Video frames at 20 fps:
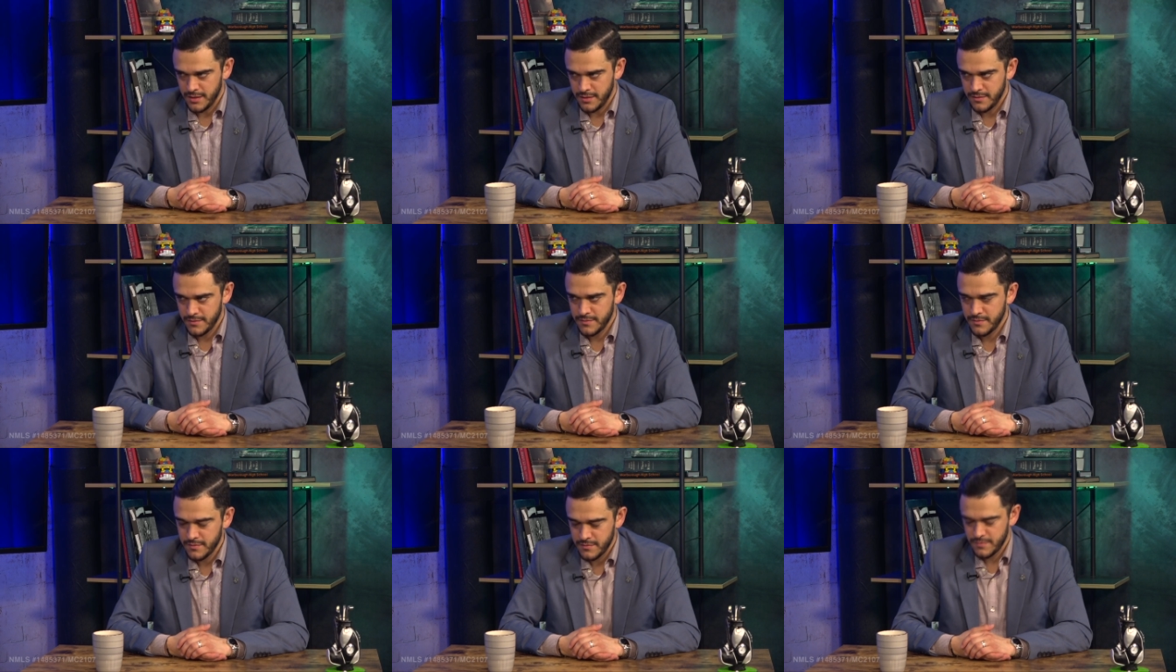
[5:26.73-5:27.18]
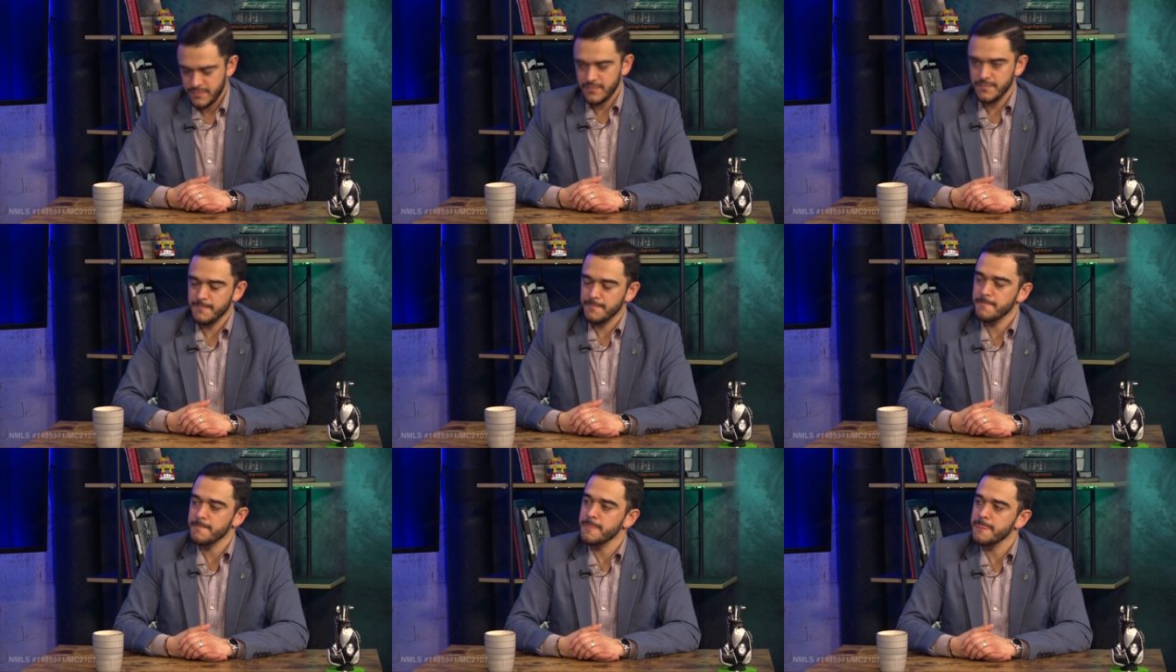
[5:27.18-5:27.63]
You know?
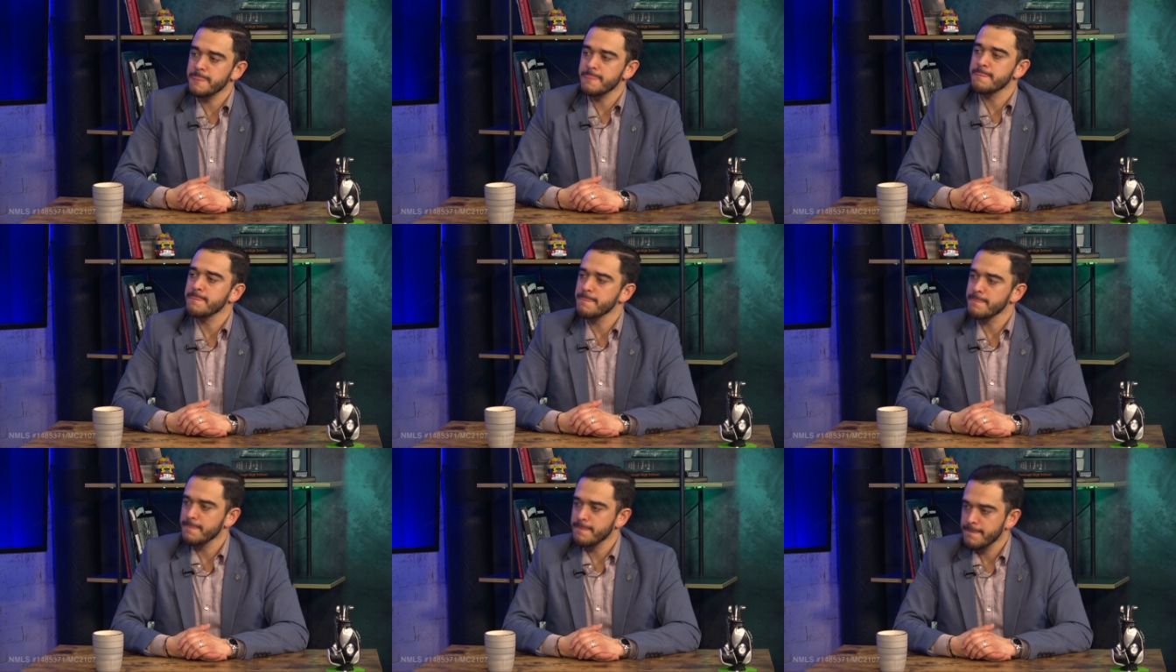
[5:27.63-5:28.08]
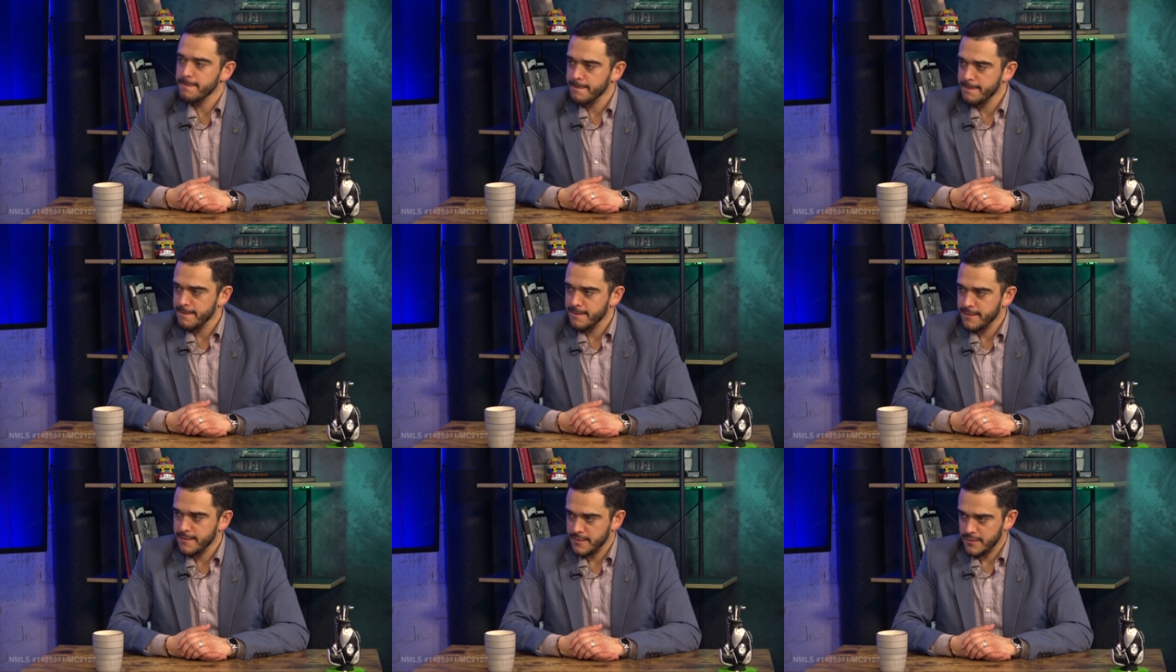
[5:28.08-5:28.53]
So yeah, so that's very
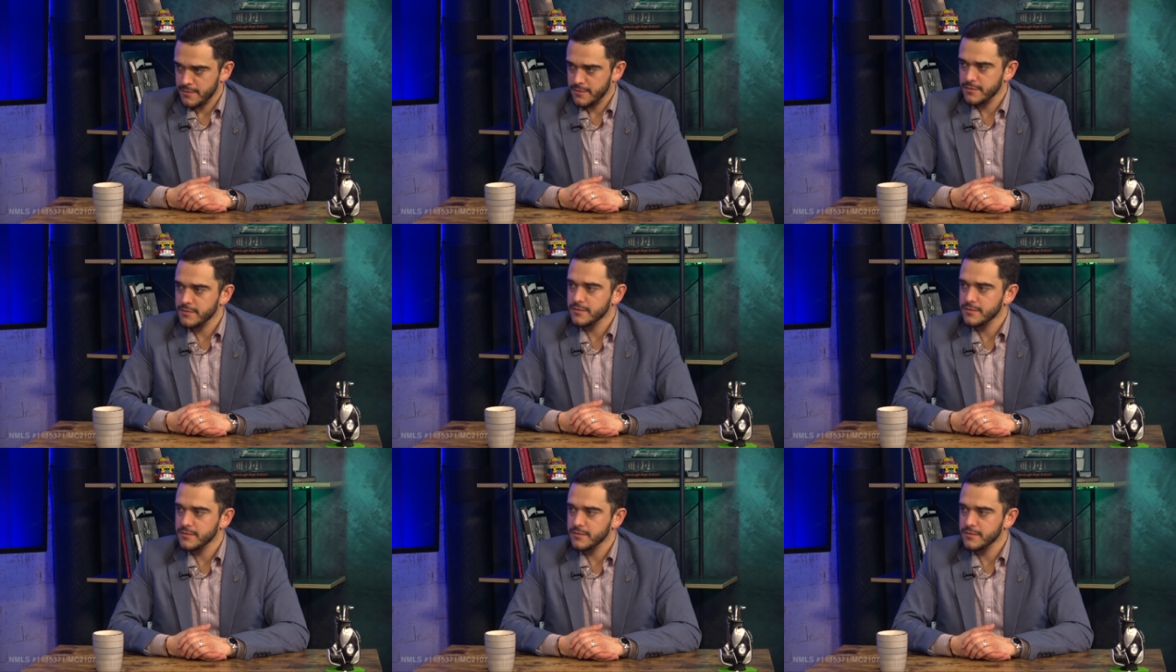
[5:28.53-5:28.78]
key, very